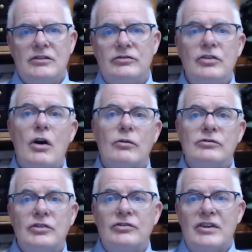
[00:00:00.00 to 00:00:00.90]
So
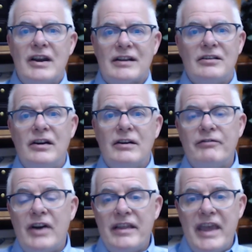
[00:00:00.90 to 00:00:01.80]
just to kind of
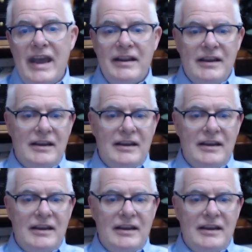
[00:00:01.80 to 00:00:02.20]
clarify that,